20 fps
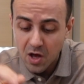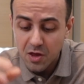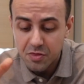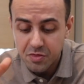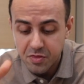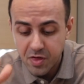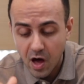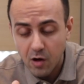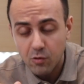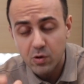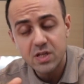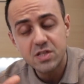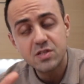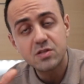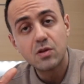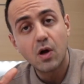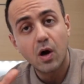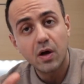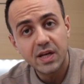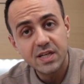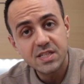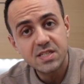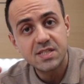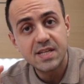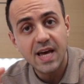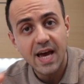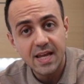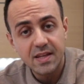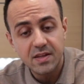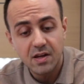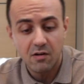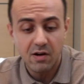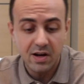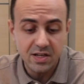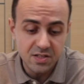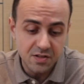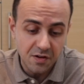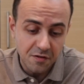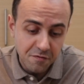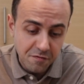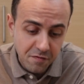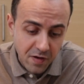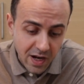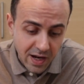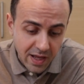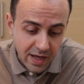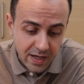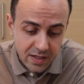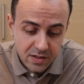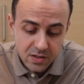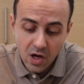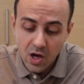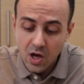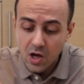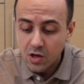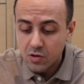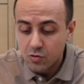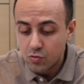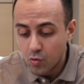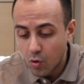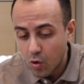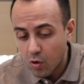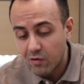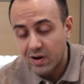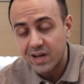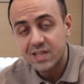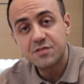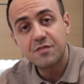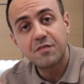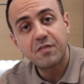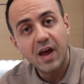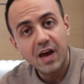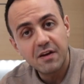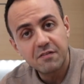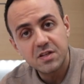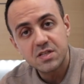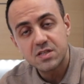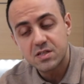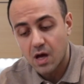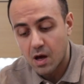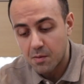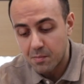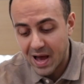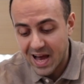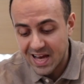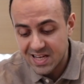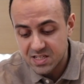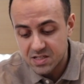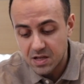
though it's not as tender as the fillet, nor as flavoursome as